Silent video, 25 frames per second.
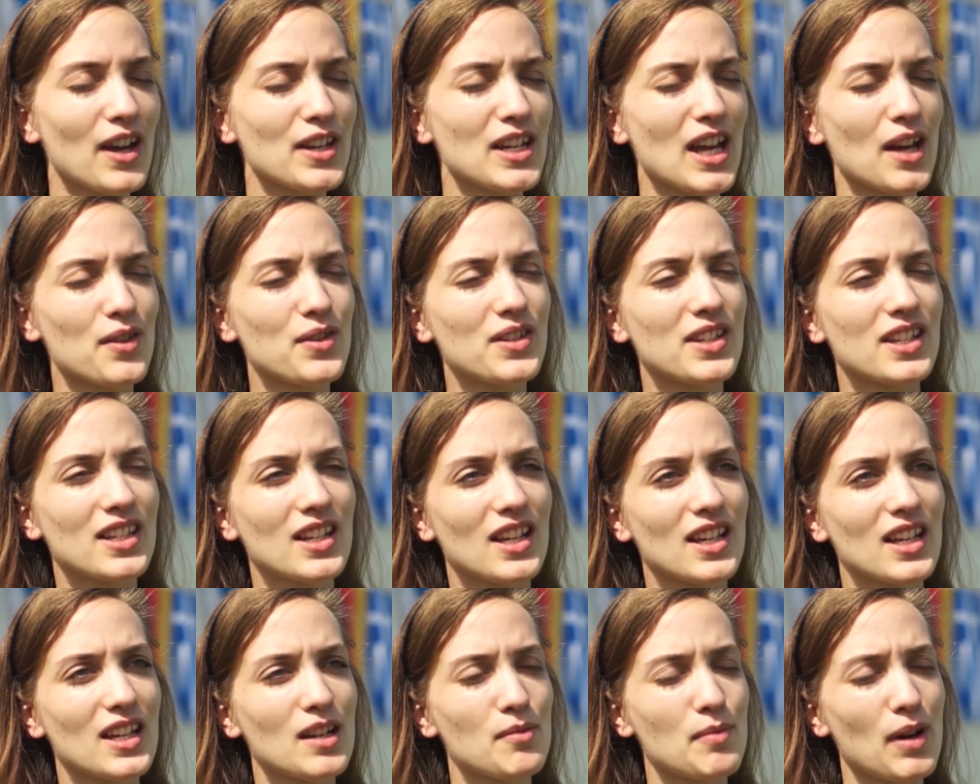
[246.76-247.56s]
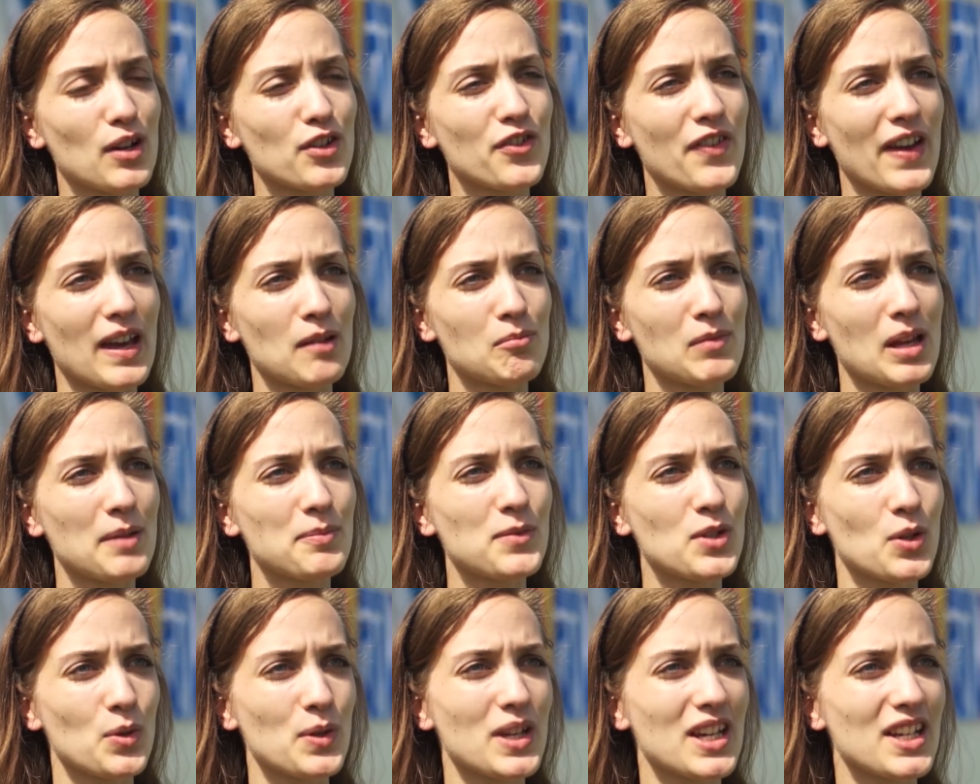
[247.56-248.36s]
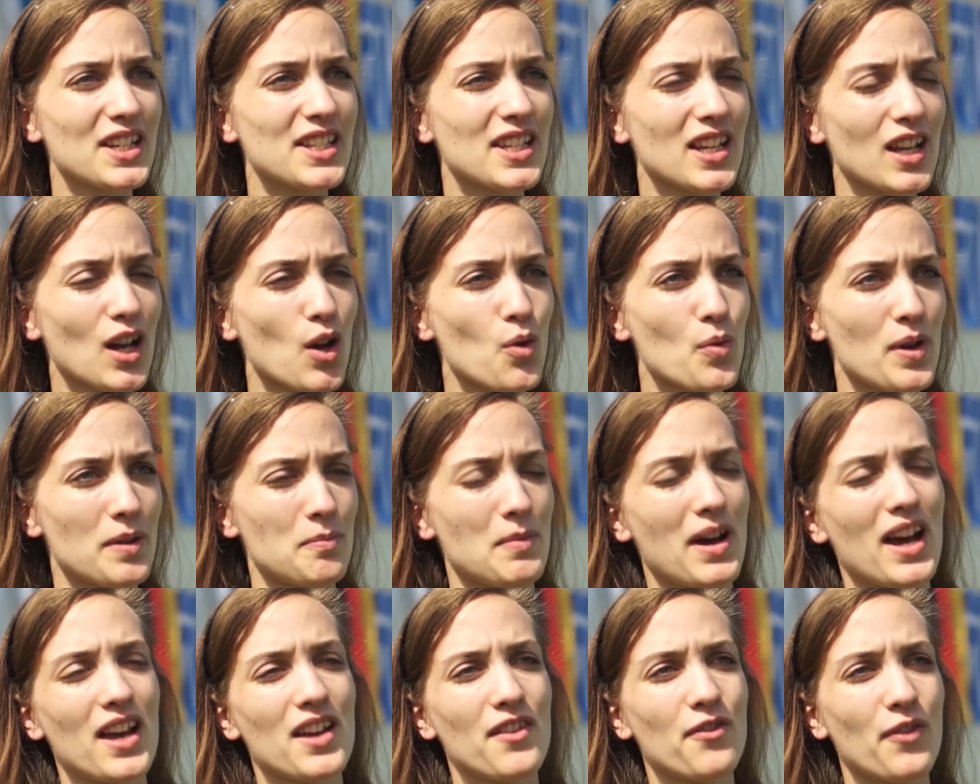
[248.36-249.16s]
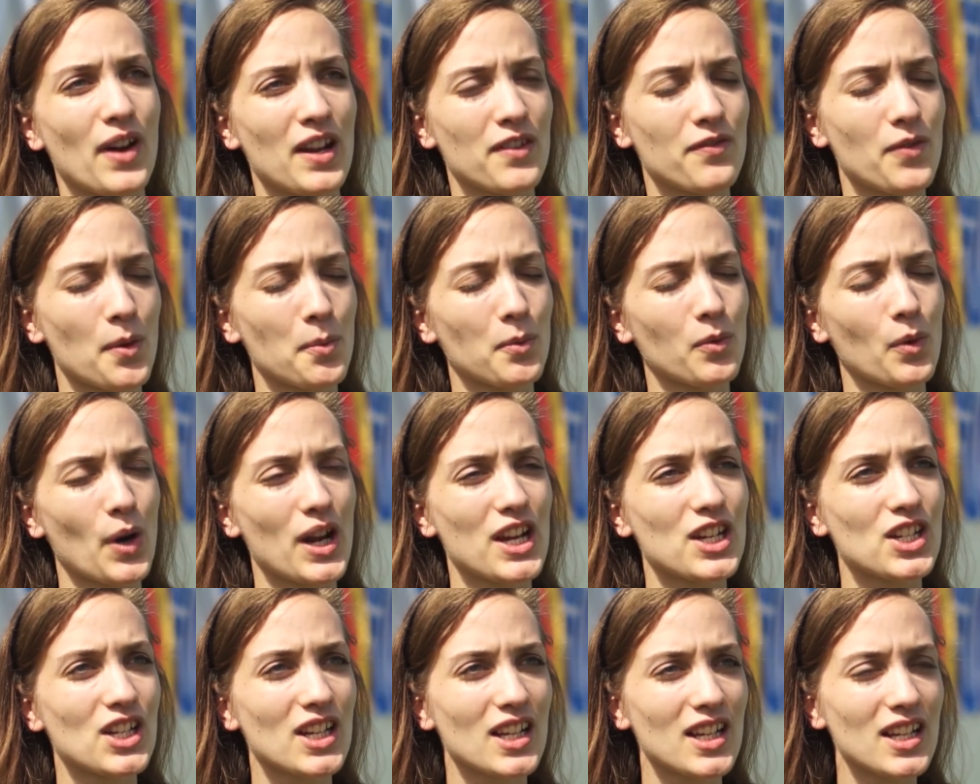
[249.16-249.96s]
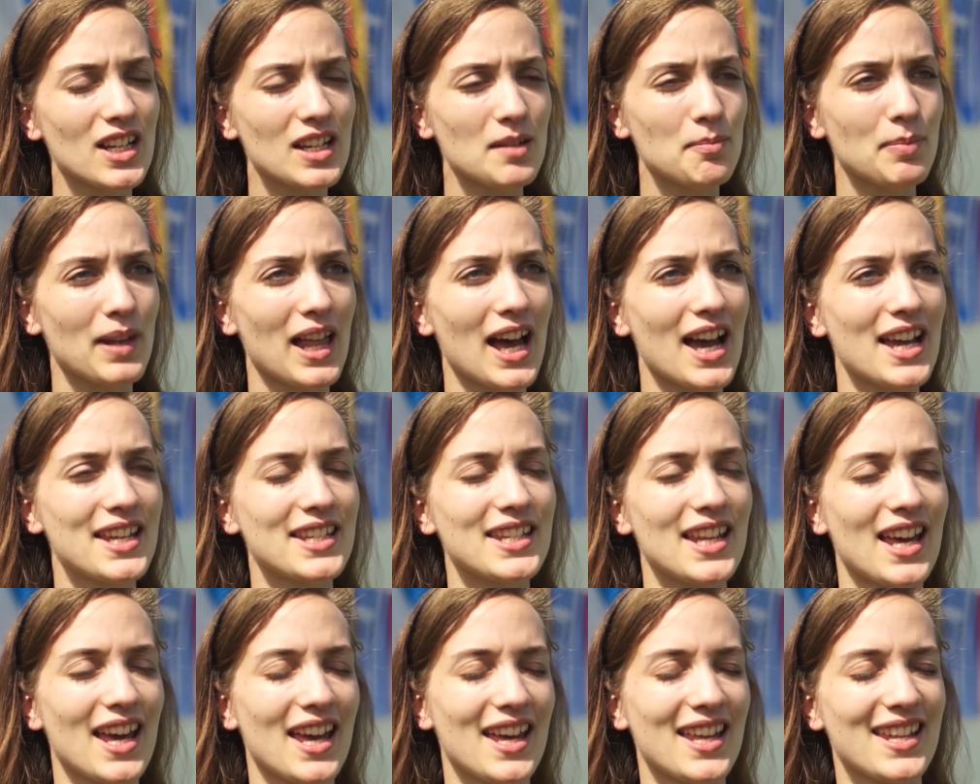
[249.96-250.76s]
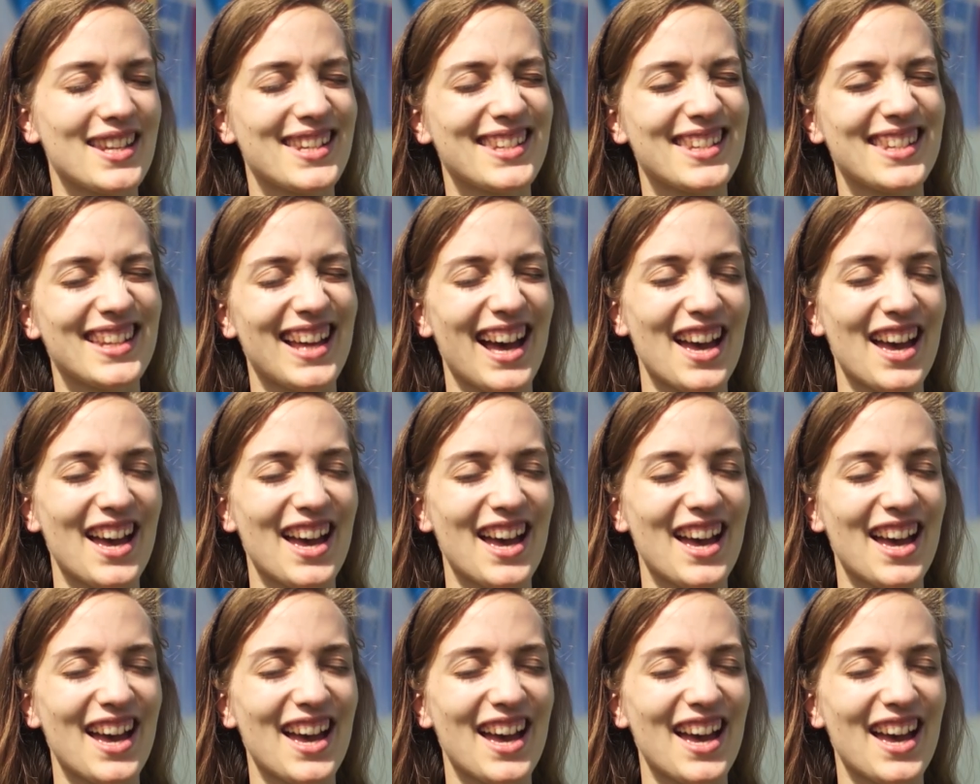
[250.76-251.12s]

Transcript: found out uh, about FameLab two years ago when my friend from Croatia applied and